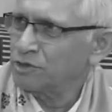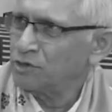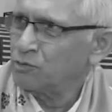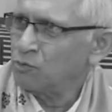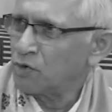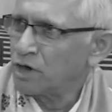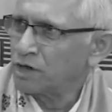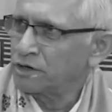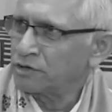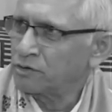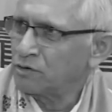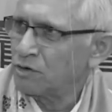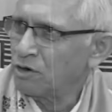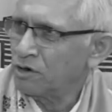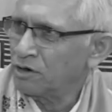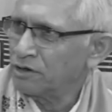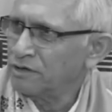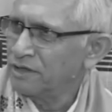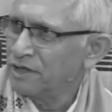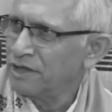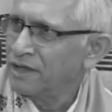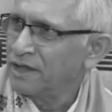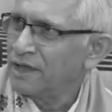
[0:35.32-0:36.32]
one God,
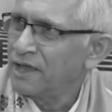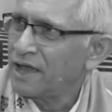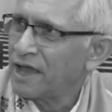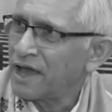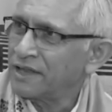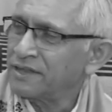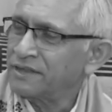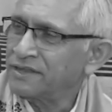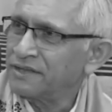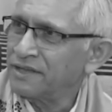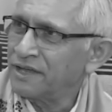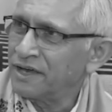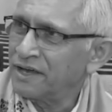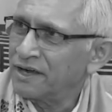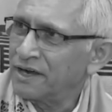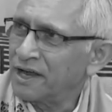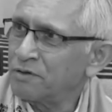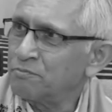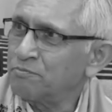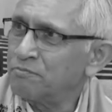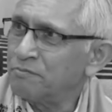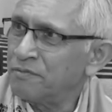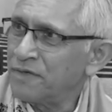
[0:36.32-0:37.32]
and there
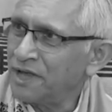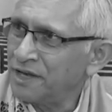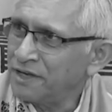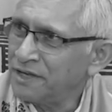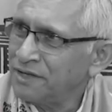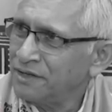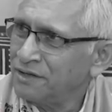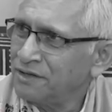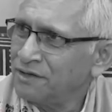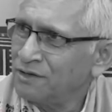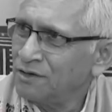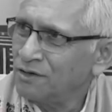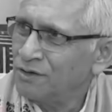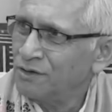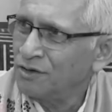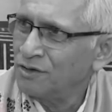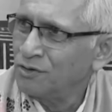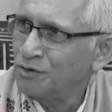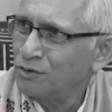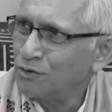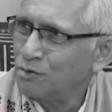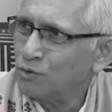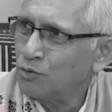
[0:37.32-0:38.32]
are many
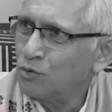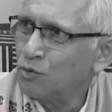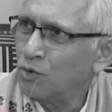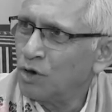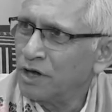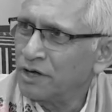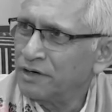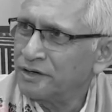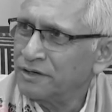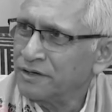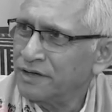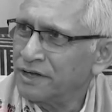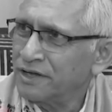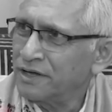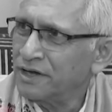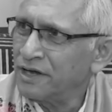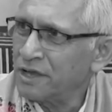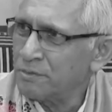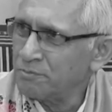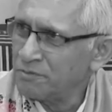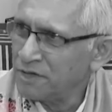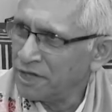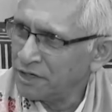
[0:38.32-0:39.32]
who are
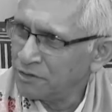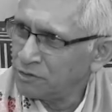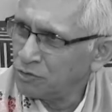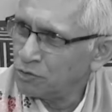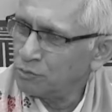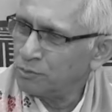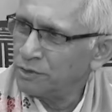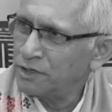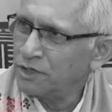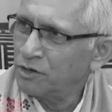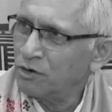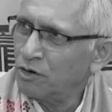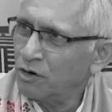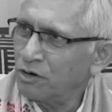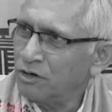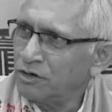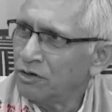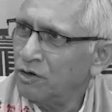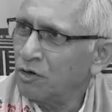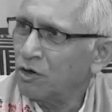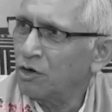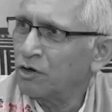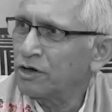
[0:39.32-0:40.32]
claiming to be God
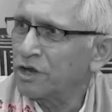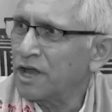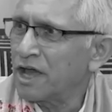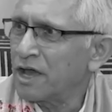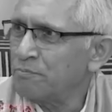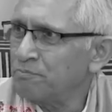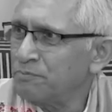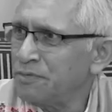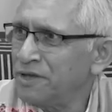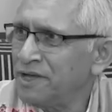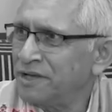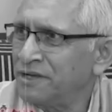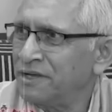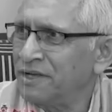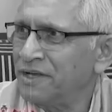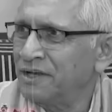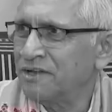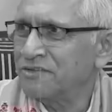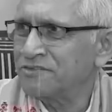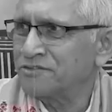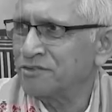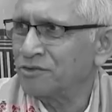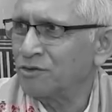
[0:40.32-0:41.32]
or appearing
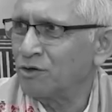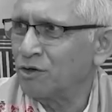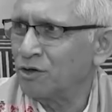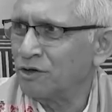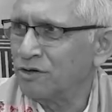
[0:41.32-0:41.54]
as God.